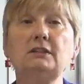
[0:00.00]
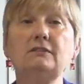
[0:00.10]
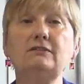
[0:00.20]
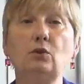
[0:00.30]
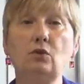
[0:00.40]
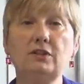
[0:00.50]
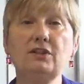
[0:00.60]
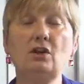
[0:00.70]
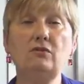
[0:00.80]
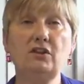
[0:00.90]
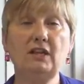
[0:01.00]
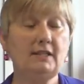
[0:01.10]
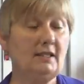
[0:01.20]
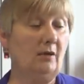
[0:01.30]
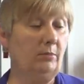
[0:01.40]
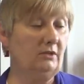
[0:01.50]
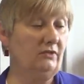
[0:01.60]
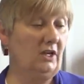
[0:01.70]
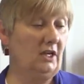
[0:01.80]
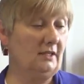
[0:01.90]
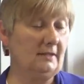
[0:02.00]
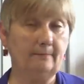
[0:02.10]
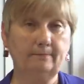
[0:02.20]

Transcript: for us over the next couple of years.